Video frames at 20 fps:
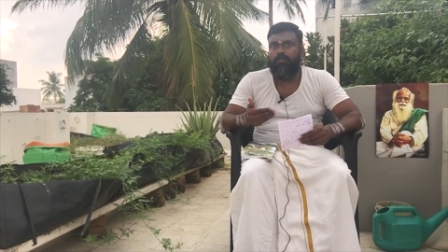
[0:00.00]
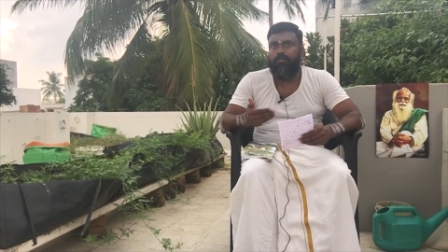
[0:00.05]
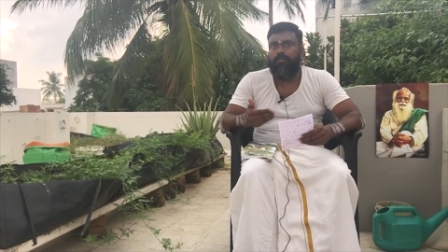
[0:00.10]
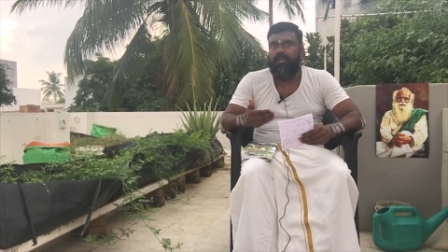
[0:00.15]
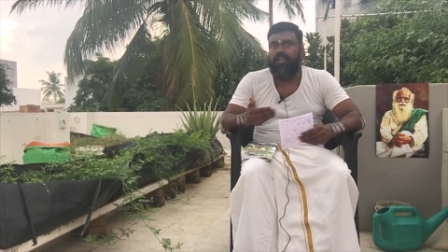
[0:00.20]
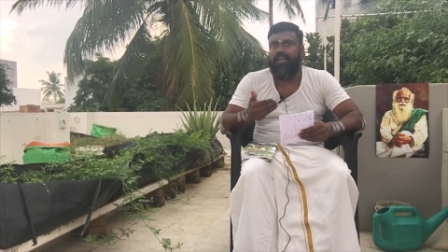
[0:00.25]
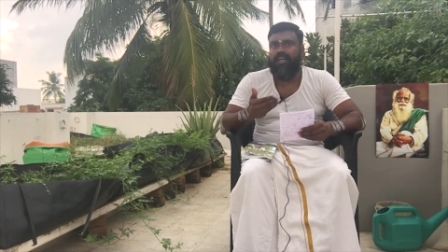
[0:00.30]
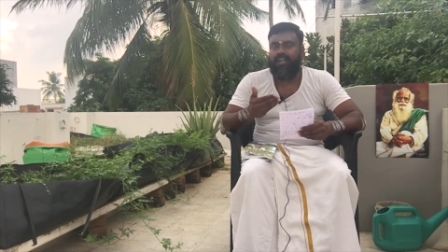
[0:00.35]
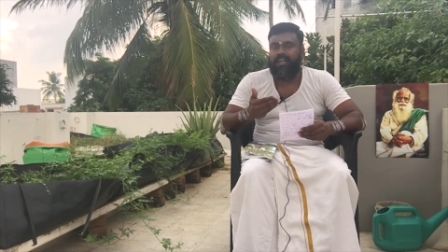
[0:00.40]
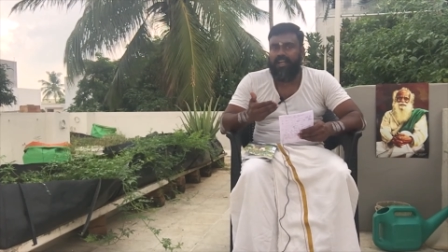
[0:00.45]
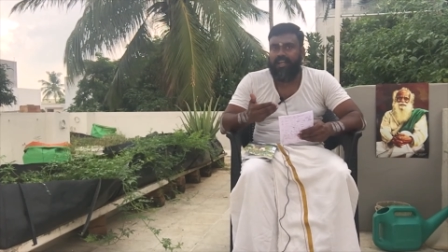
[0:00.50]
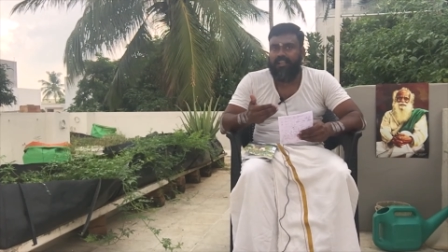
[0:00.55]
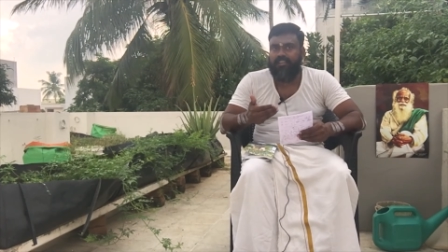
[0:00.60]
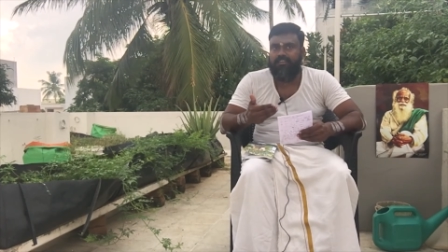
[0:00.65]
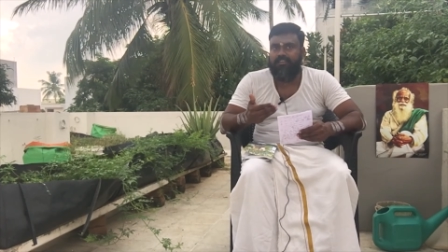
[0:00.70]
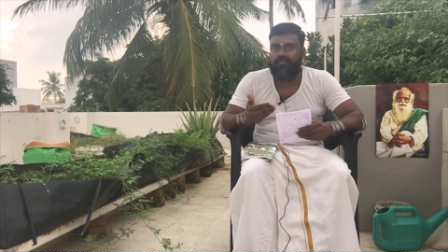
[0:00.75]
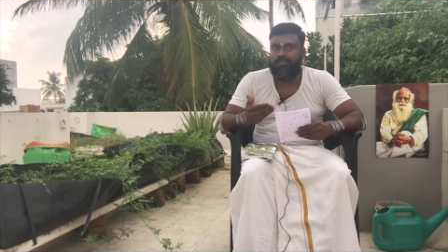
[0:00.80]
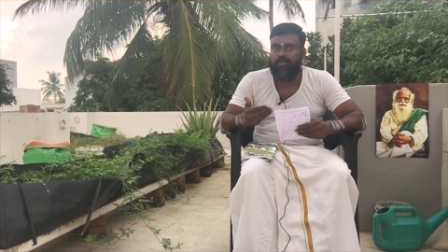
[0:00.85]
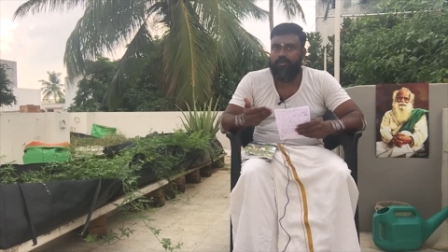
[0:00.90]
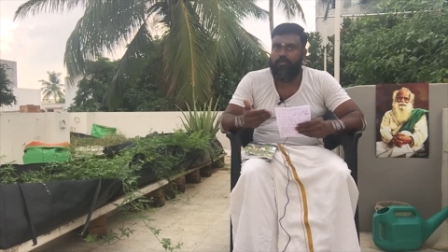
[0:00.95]
be
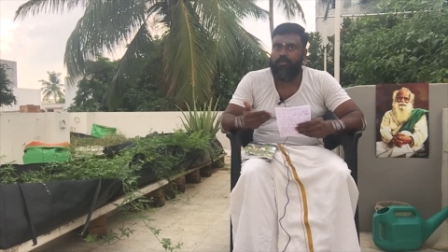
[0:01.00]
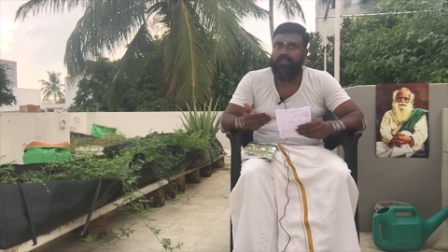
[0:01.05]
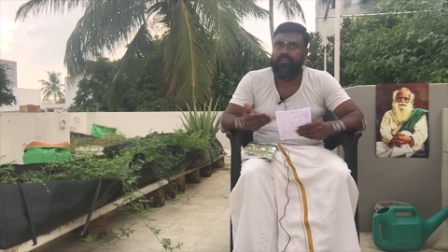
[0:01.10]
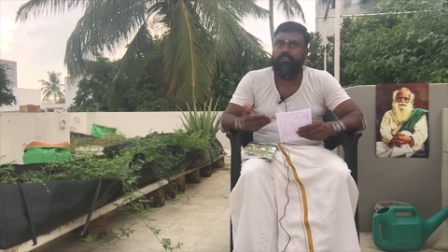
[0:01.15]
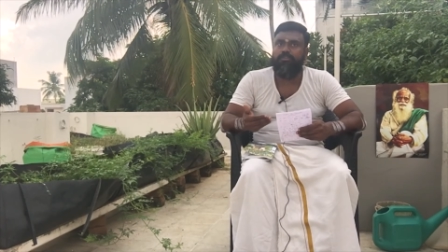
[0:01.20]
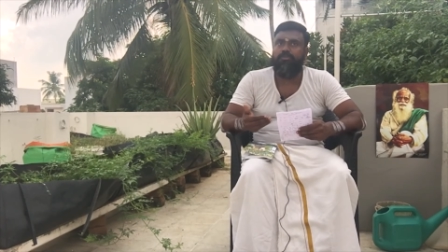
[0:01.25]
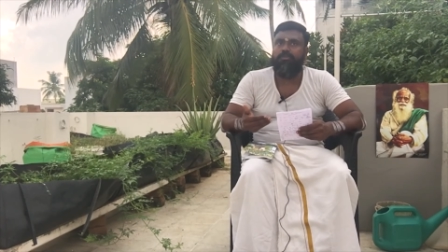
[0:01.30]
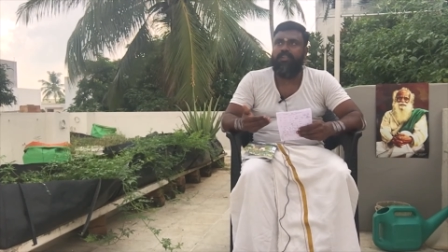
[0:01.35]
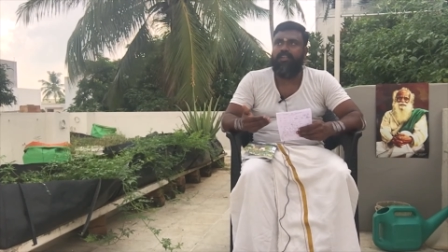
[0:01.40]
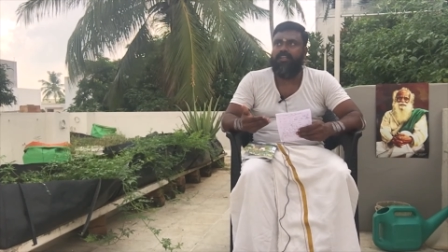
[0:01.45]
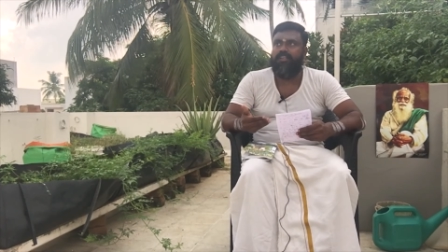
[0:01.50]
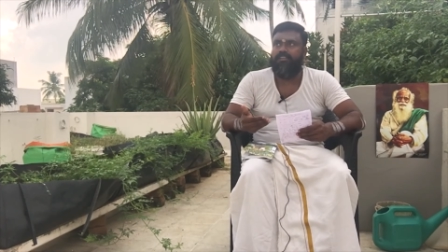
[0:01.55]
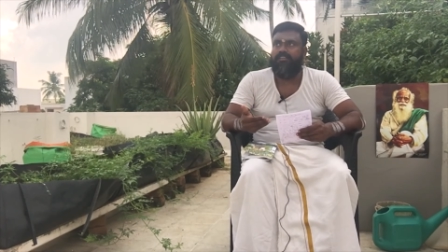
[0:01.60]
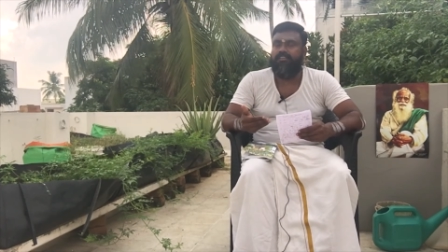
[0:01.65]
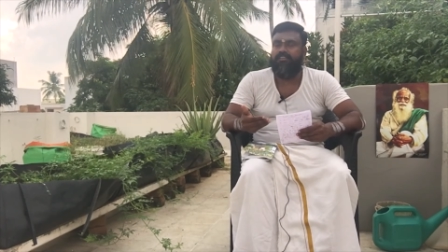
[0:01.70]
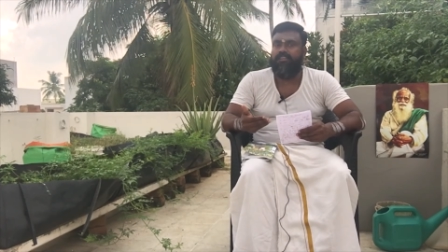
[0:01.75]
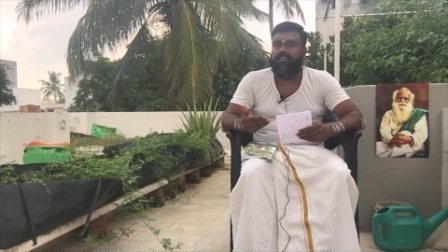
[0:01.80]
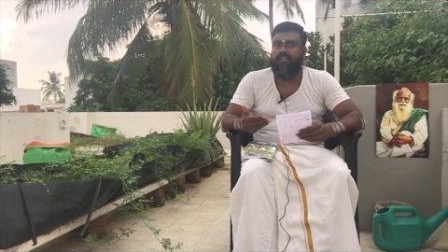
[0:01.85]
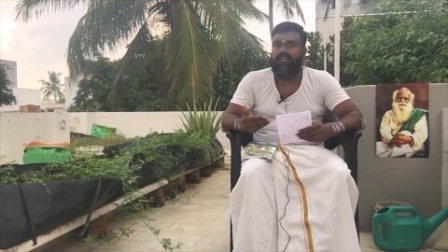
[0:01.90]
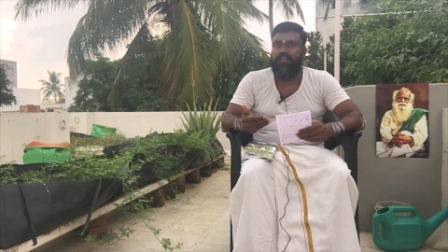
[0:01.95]
attached so much to the
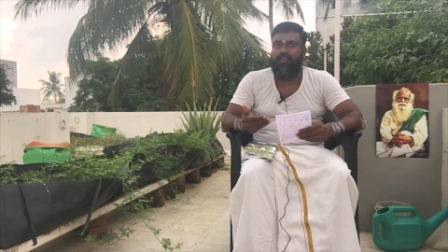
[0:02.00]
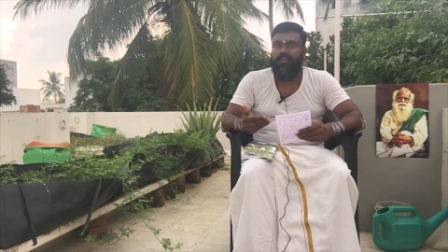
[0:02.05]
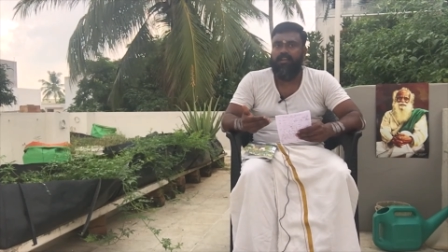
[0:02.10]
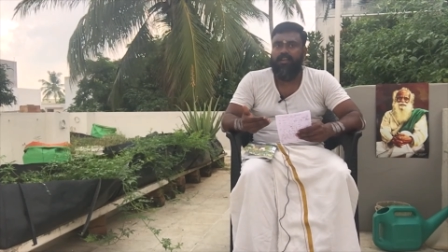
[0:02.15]
nature